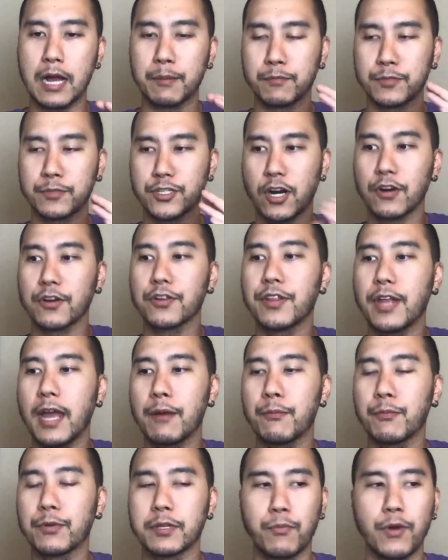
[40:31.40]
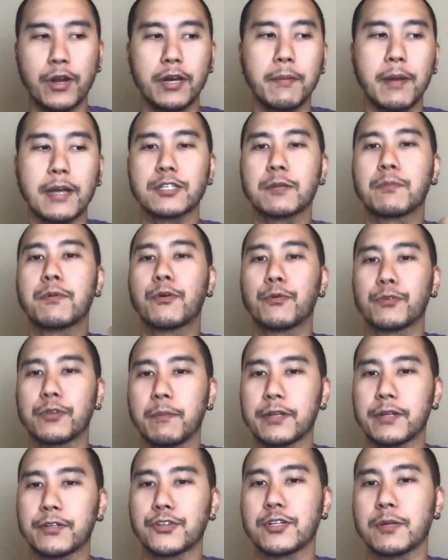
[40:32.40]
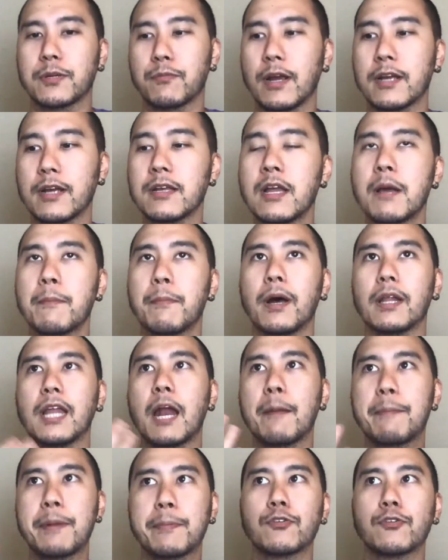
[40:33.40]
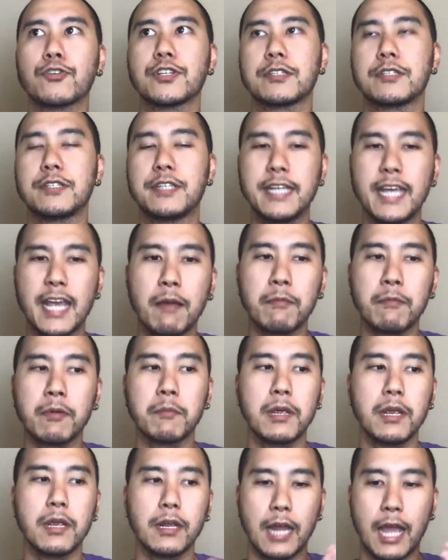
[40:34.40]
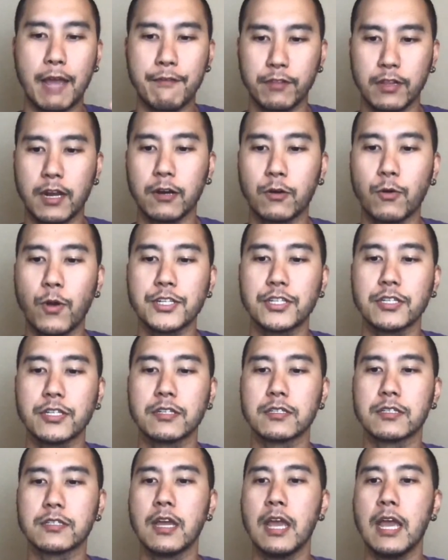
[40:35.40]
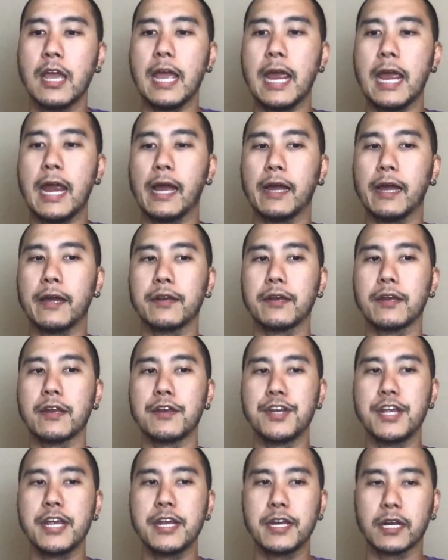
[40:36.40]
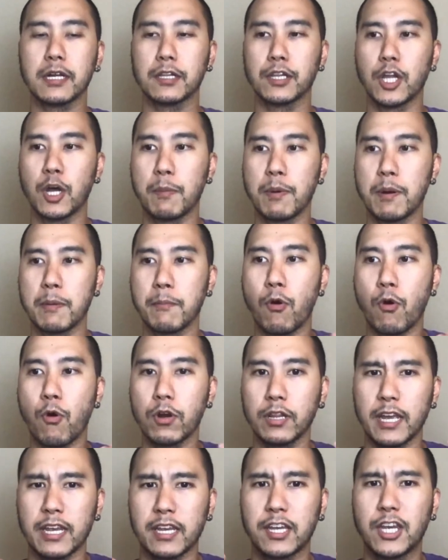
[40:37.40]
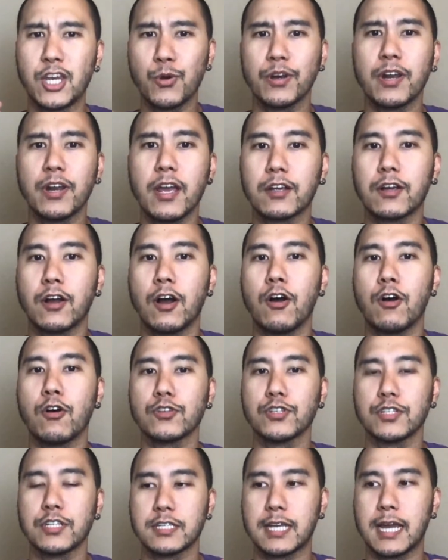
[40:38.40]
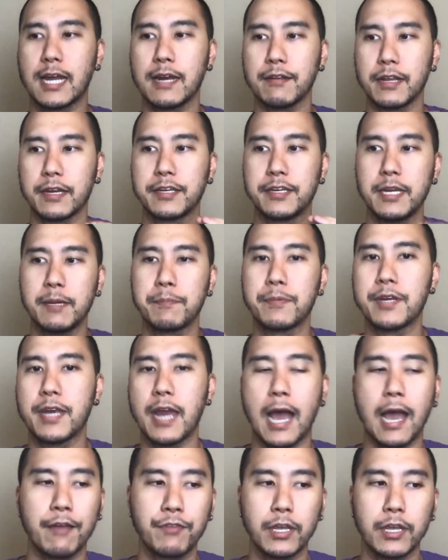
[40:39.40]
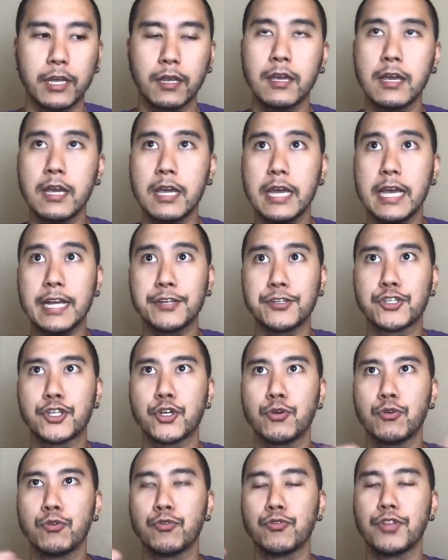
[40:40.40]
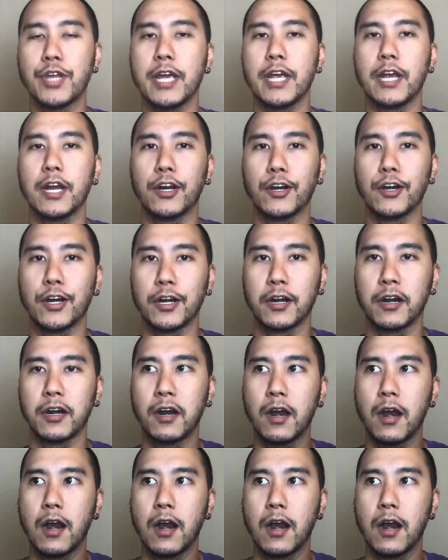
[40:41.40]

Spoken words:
started that with the brand ambassador program with the mentorship, right? But a lot of people were just DMing me and having a lot of questions and needing a little bit more like Q&A calls and just kind of like deep diving into their